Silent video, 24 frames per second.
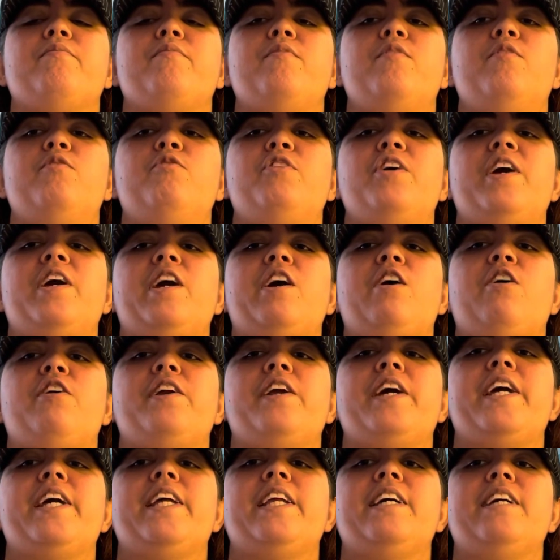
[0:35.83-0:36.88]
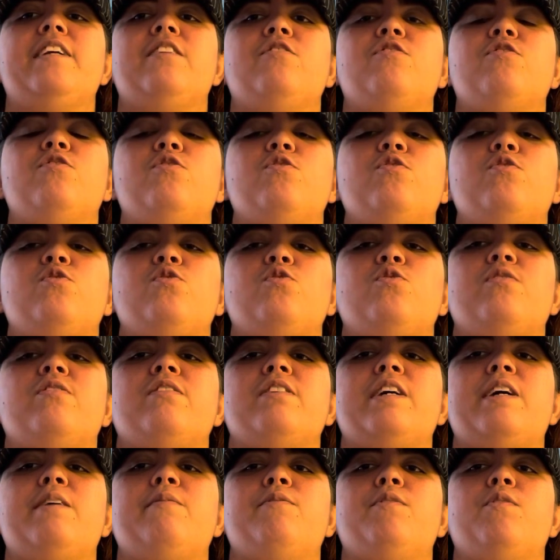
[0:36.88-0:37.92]
reincarnated to
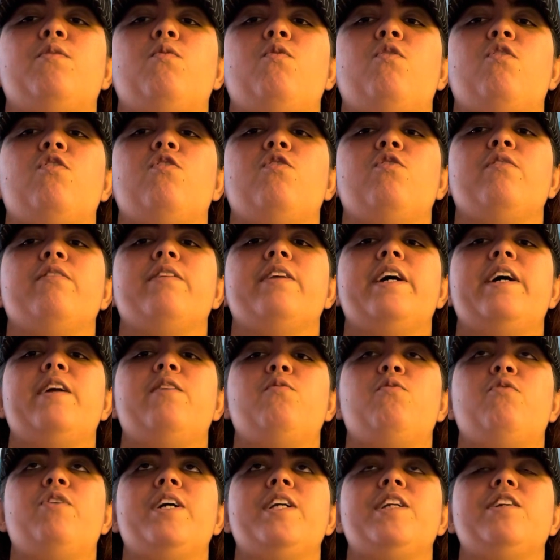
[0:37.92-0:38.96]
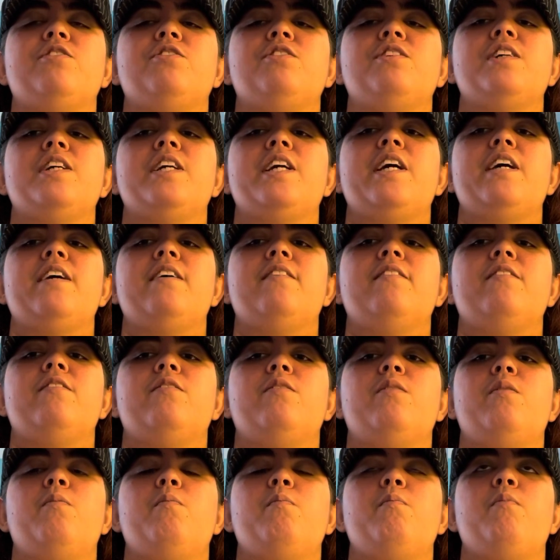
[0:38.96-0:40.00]
save the world, and when she is
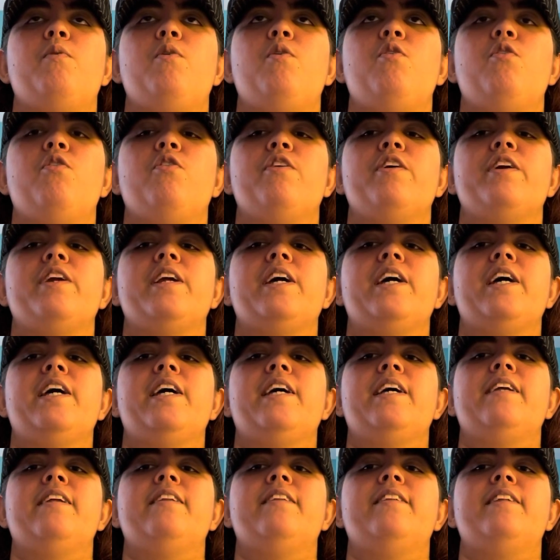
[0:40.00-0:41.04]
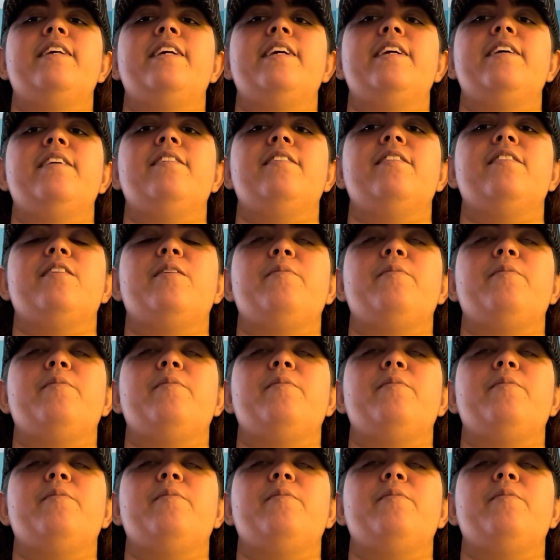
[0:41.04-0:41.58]
born, these